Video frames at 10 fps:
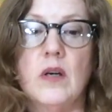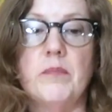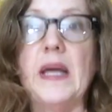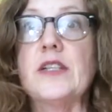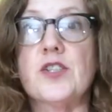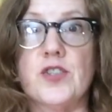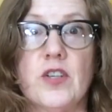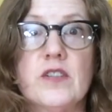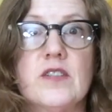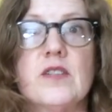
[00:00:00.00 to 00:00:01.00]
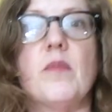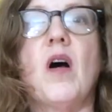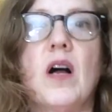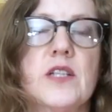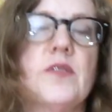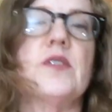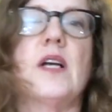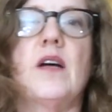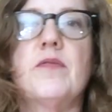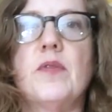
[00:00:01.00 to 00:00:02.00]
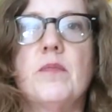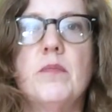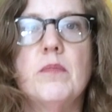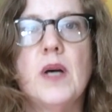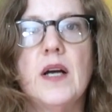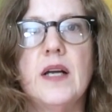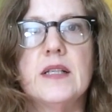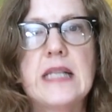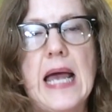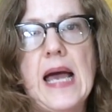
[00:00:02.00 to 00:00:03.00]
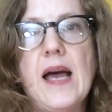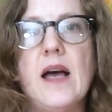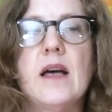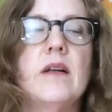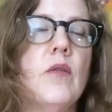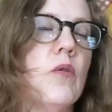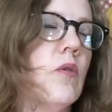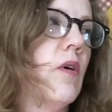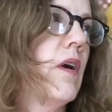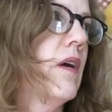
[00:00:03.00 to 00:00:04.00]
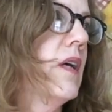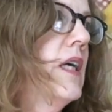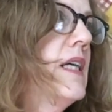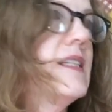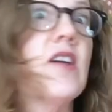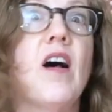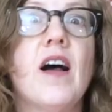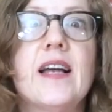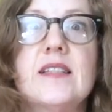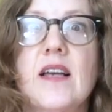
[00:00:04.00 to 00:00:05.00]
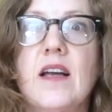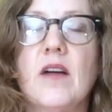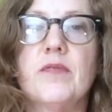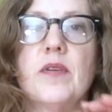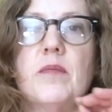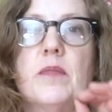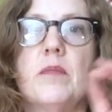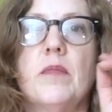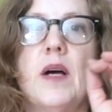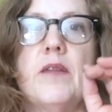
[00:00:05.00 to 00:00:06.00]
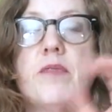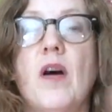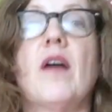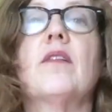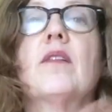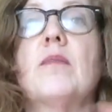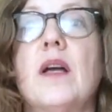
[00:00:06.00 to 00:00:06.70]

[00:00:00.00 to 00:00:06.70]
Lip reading: men's shirts, some Oxfords I got from my dad, or ties I got from my father and